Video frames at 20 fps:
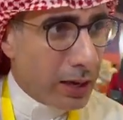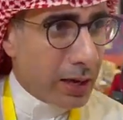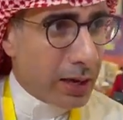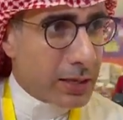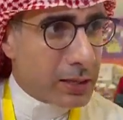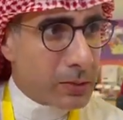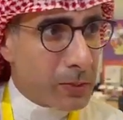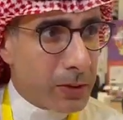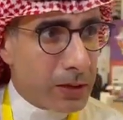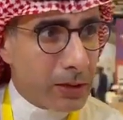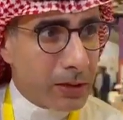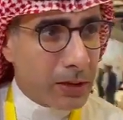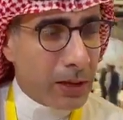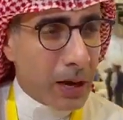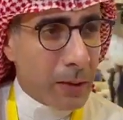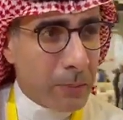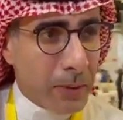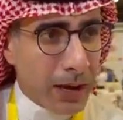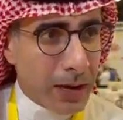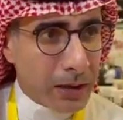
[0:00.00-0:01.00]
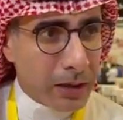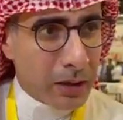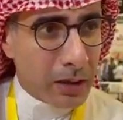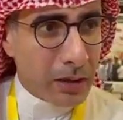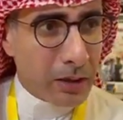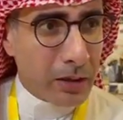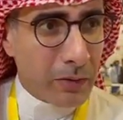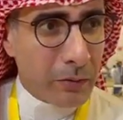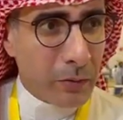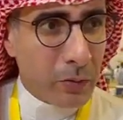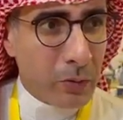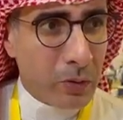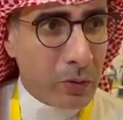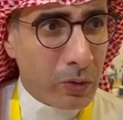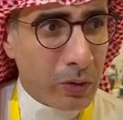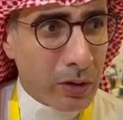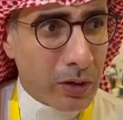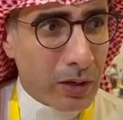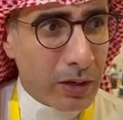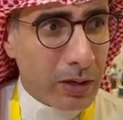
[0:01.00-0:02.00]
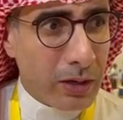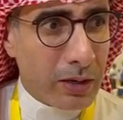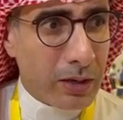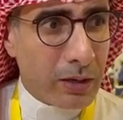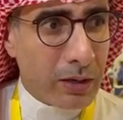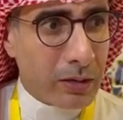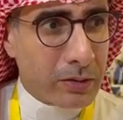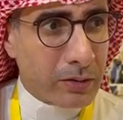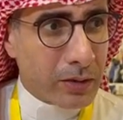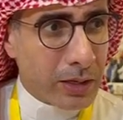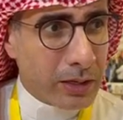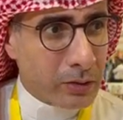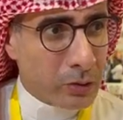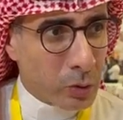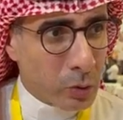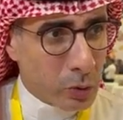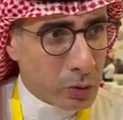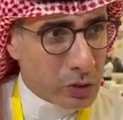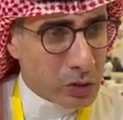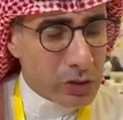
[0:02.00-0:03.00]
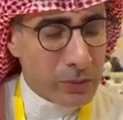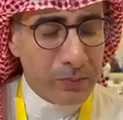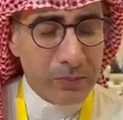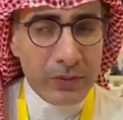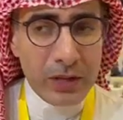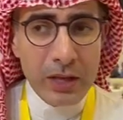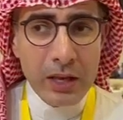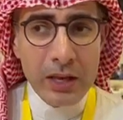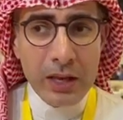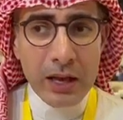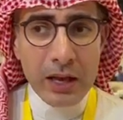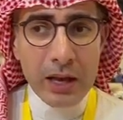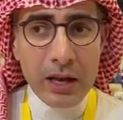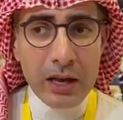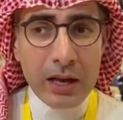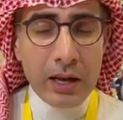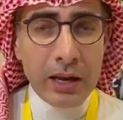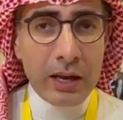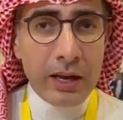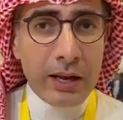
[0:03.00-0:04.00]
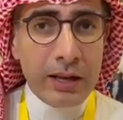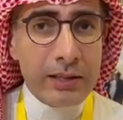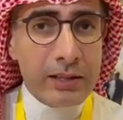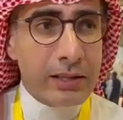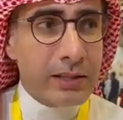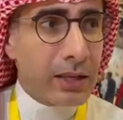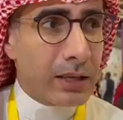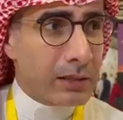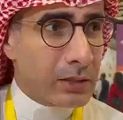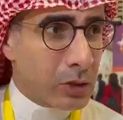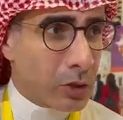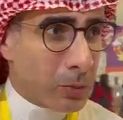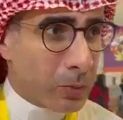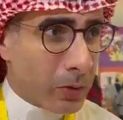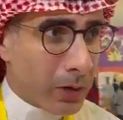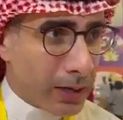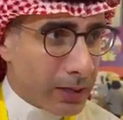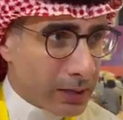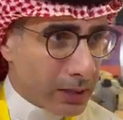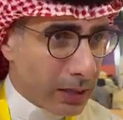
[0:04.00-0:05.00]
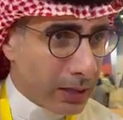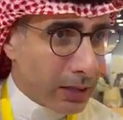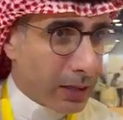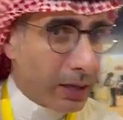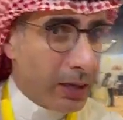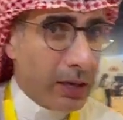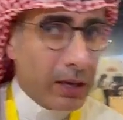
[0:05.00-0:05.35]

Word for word: has been a path for trade routes. It's not surprising.